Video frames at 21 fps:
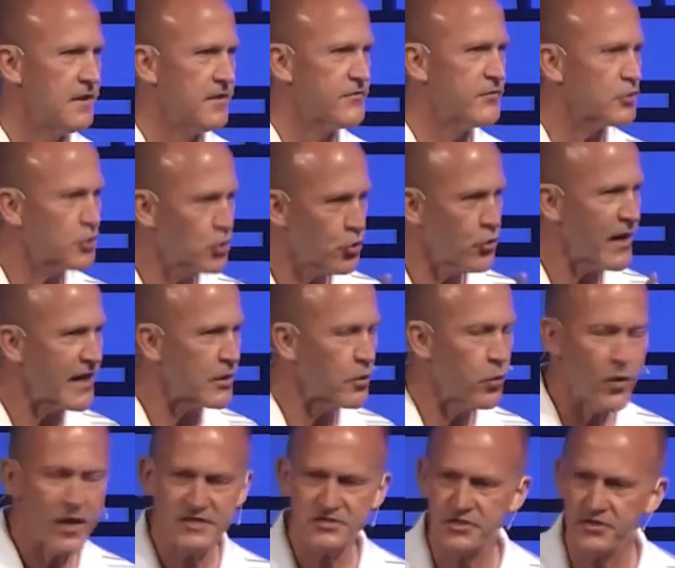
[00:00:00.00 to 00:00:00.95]
The correct
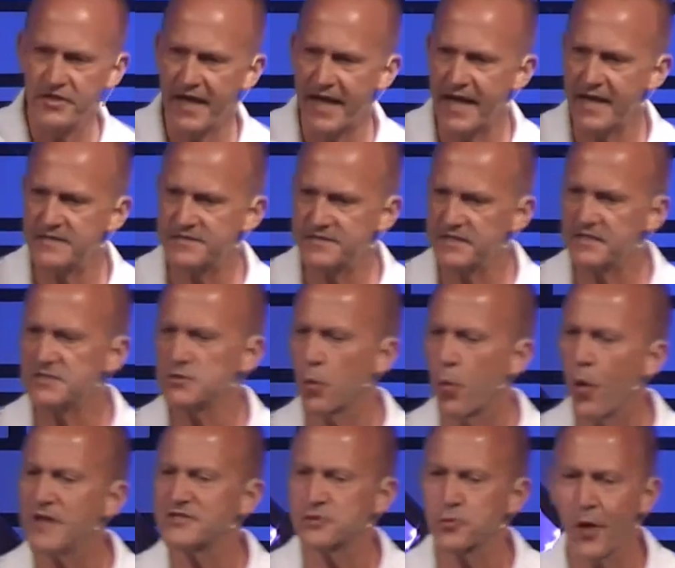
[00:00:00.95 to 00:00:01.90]
question to ask is
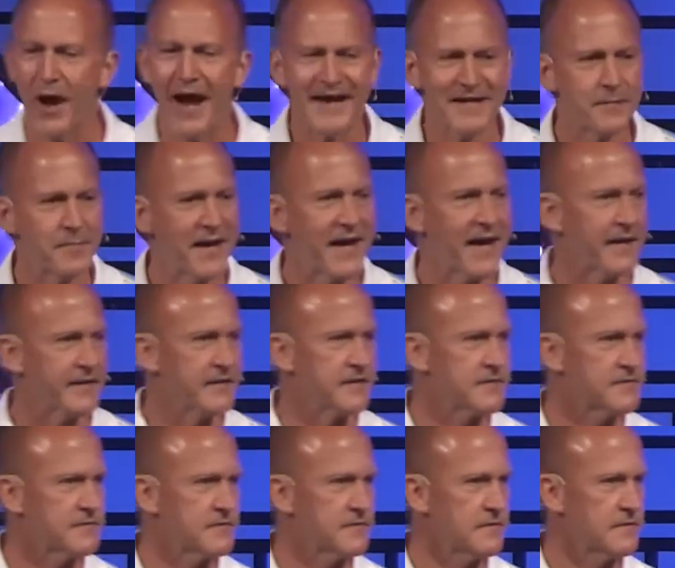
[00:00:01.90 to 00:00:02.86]
what's right about
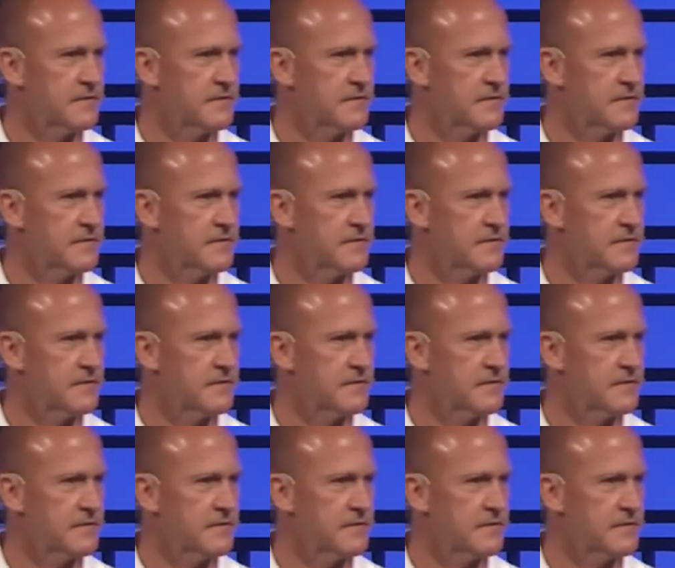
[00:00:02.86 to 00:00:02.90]
it?